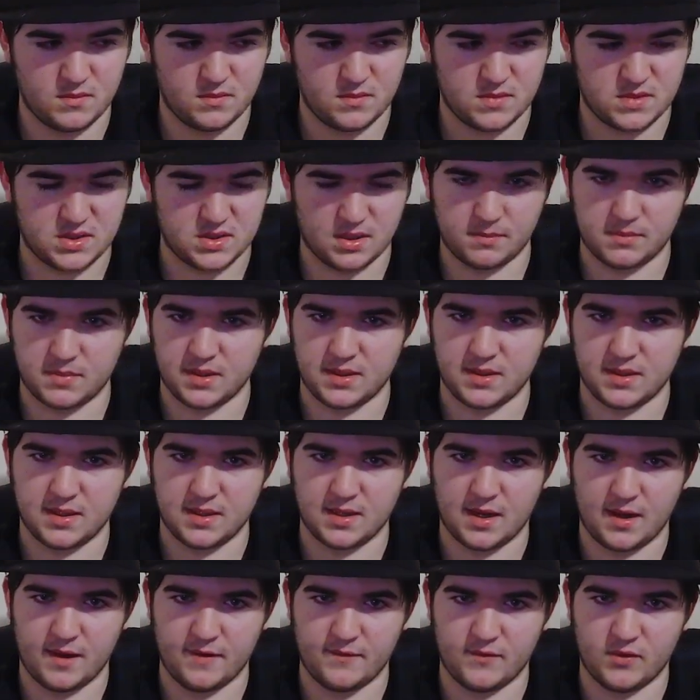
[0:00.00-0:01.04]
something that
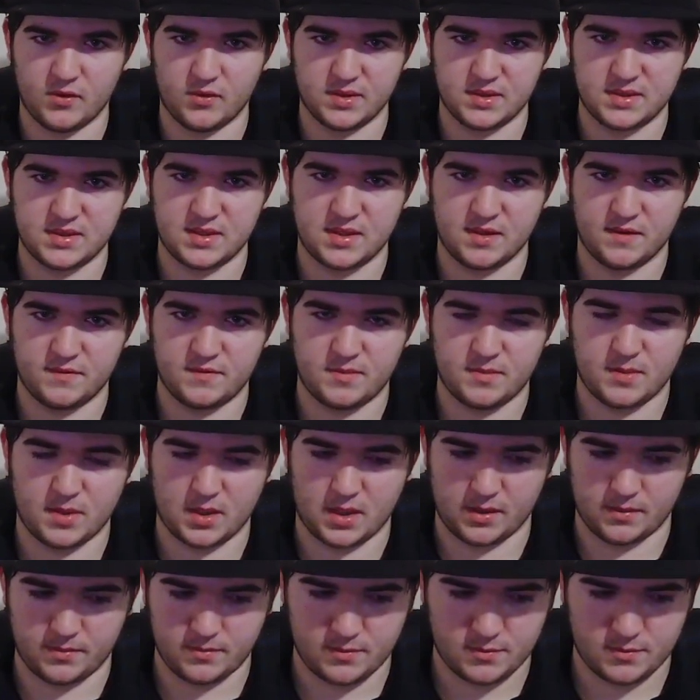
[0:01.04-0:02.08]
I've always lived by,